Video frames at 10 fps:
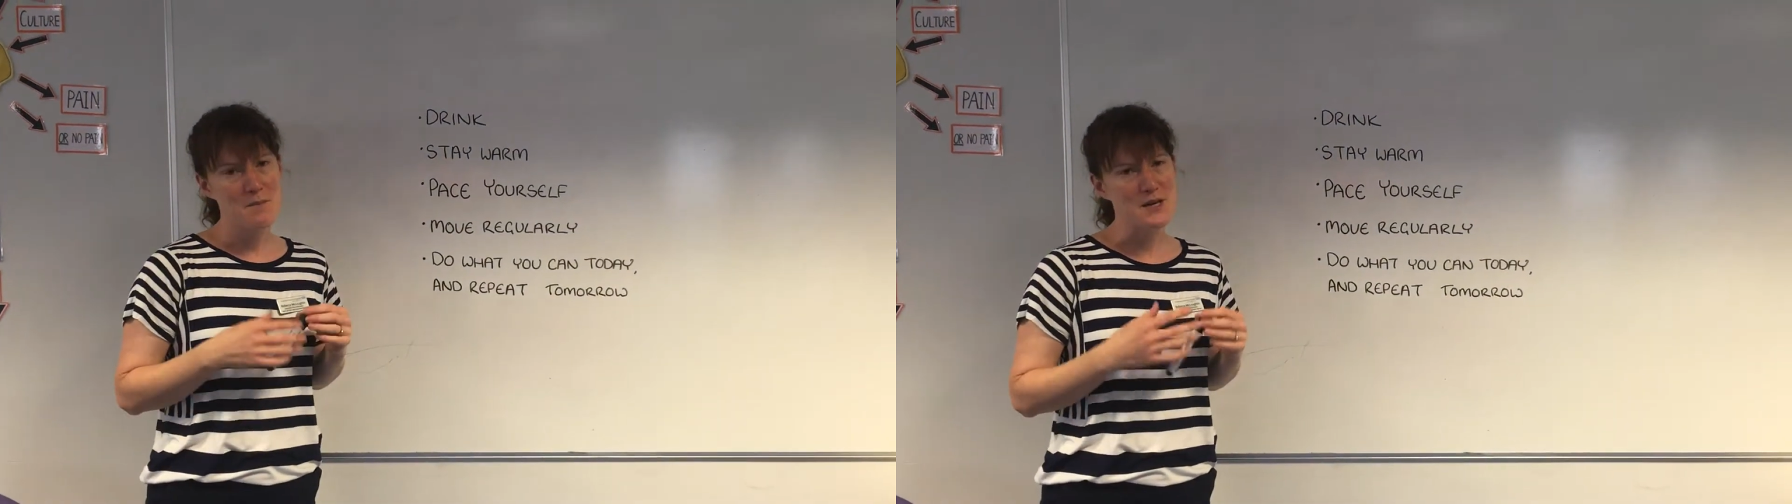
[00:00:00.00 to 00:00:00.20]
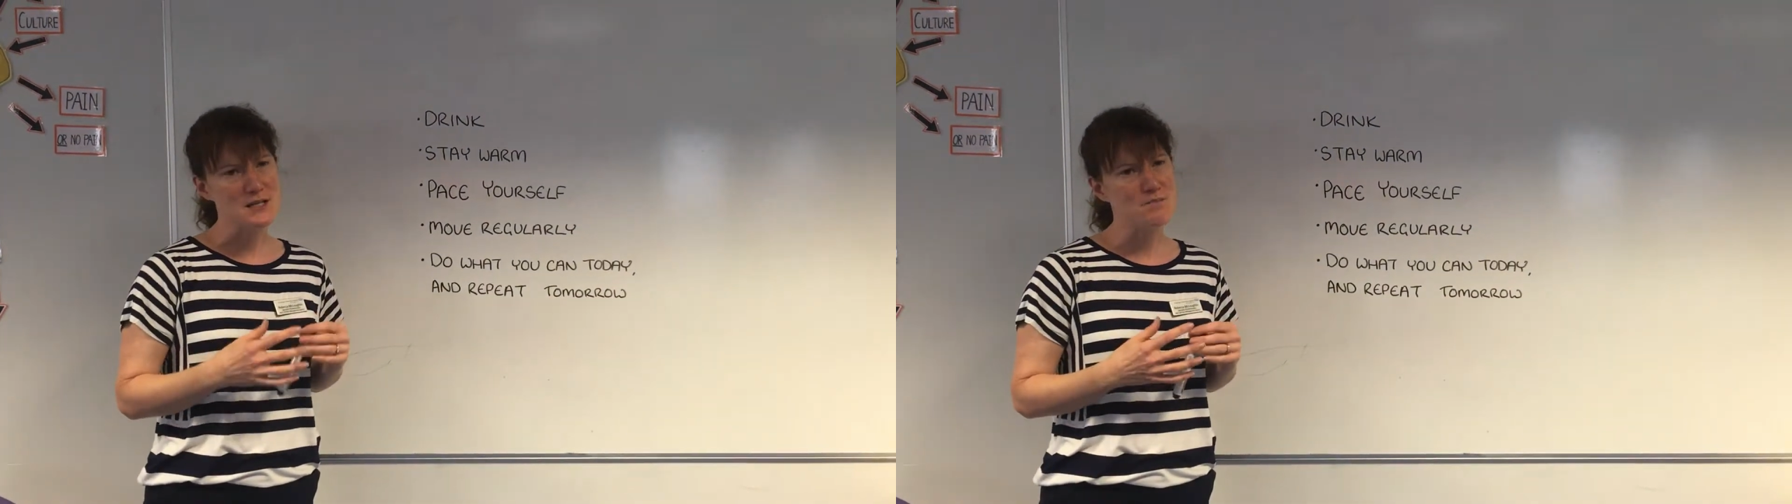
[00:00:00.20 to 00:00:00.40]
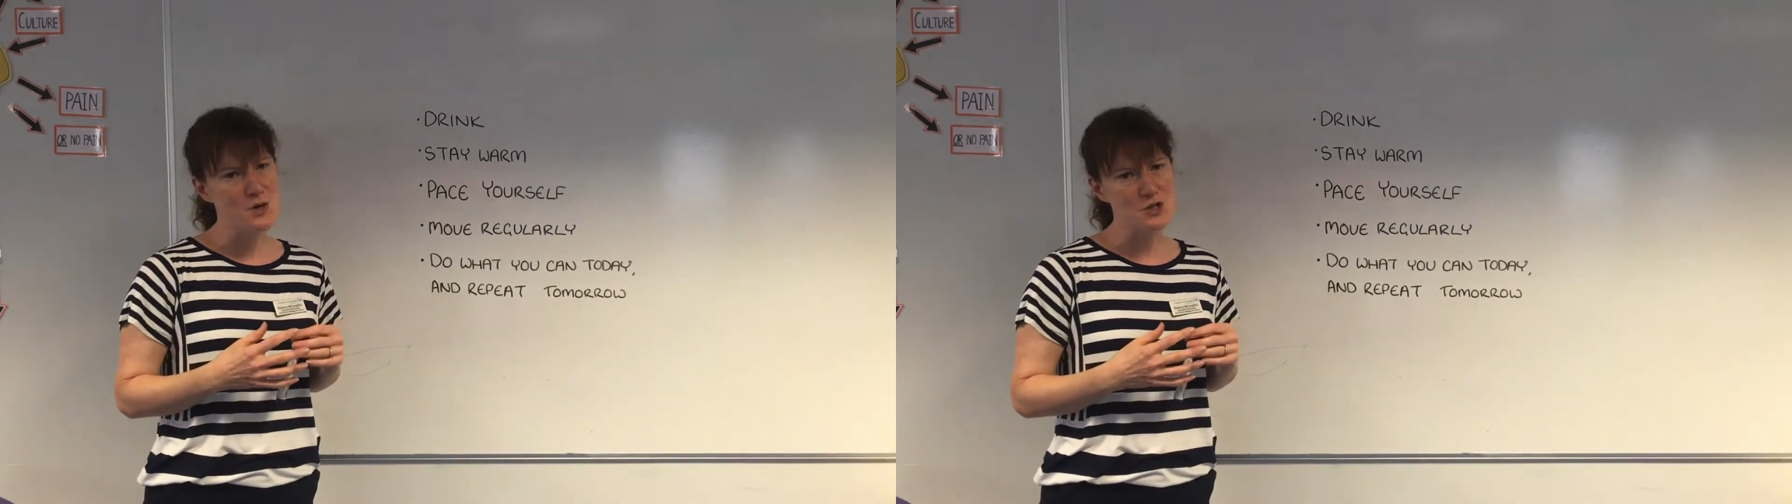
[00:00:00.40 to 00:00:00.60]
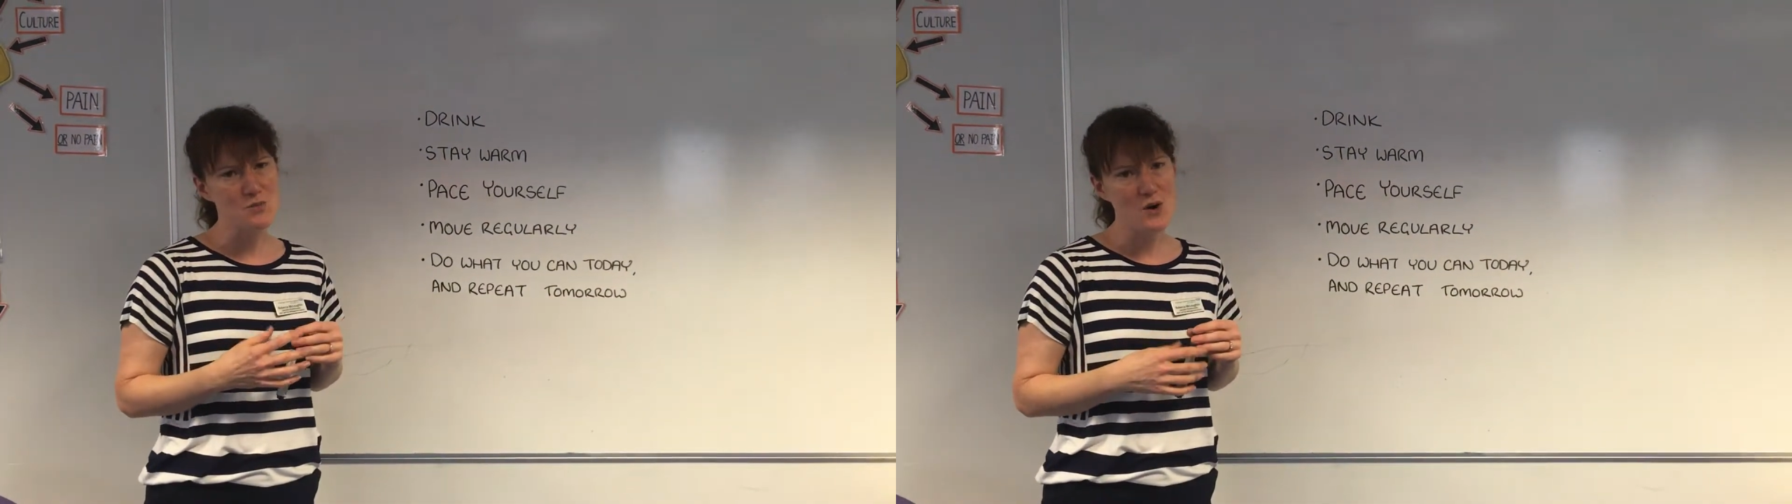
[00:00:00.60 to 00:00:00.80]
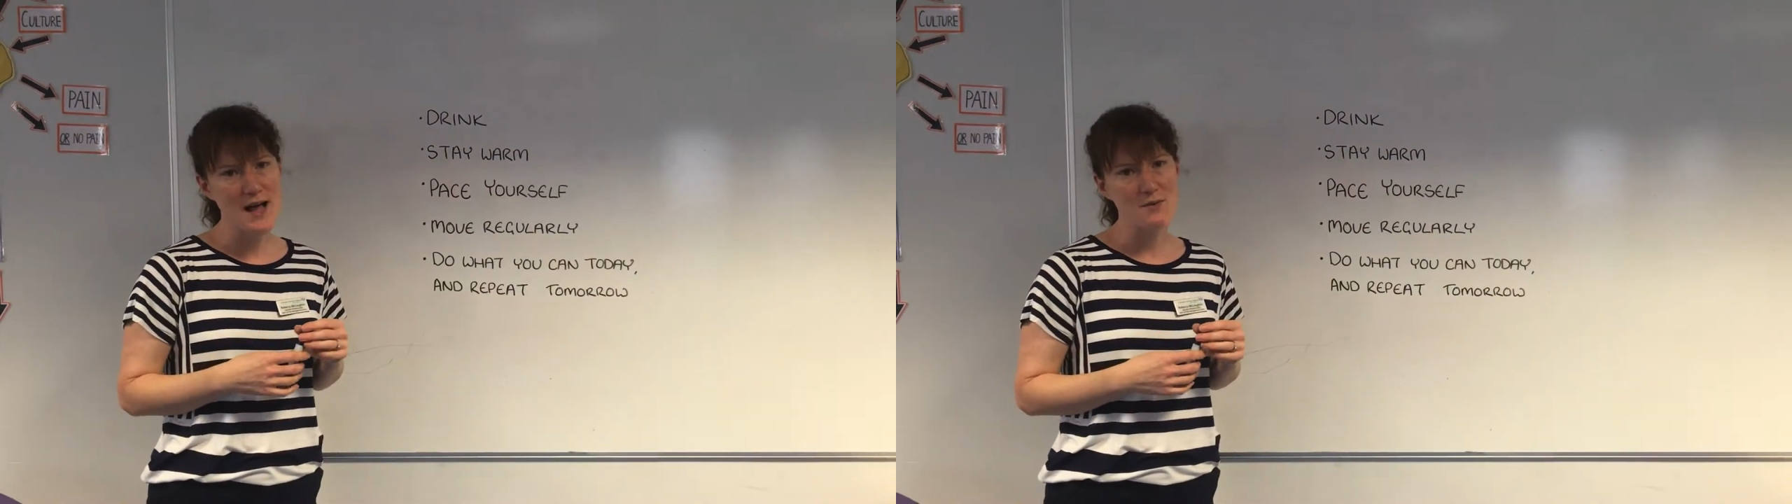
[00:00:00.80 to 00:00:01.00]
But it's much
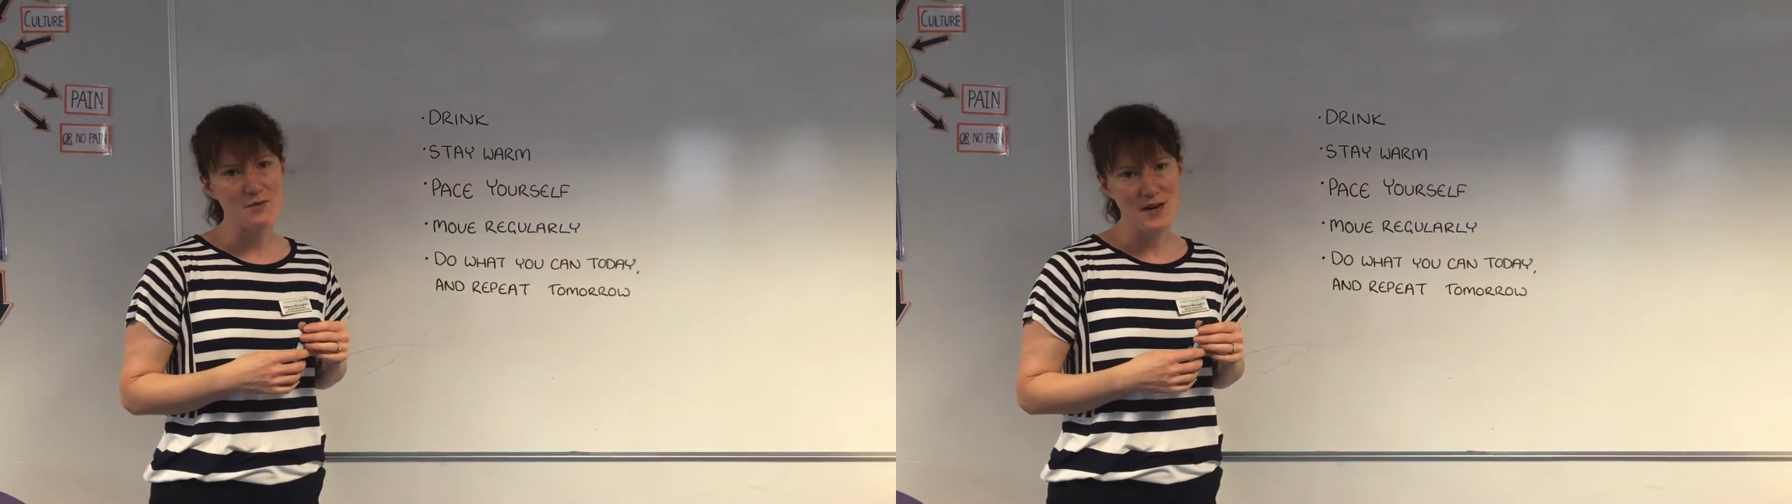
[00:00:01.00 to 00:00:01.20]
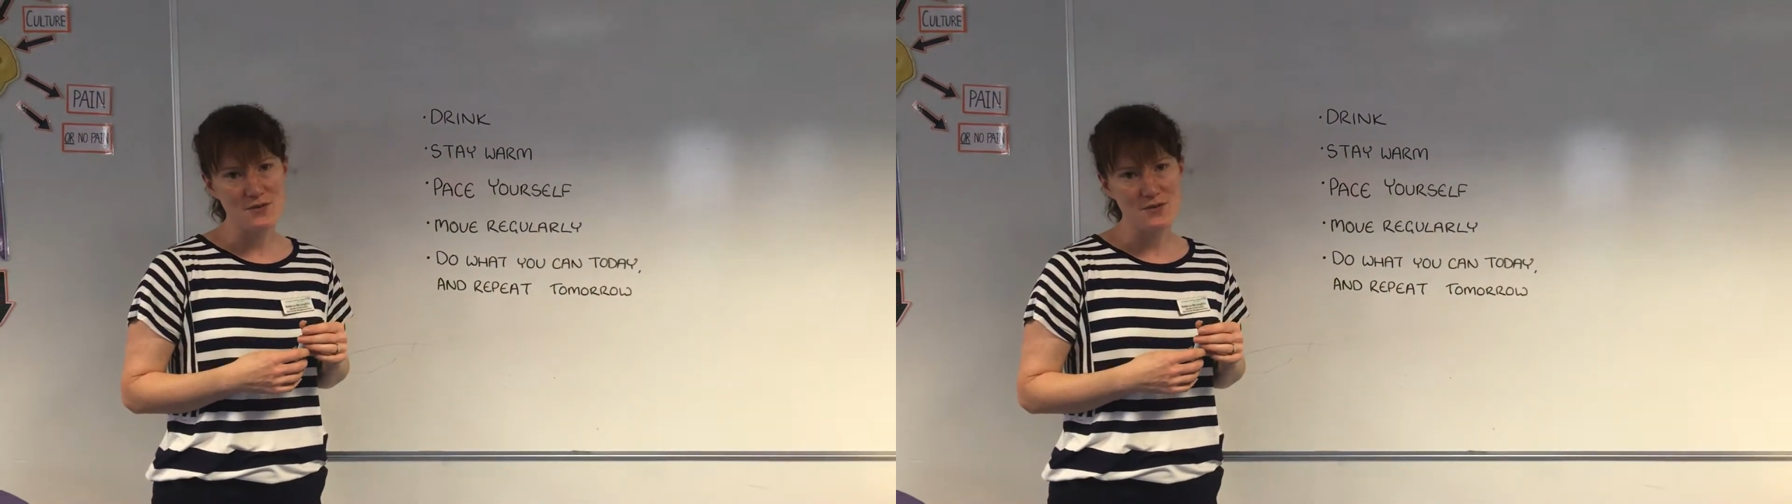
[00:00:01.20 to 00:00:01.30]
more helpful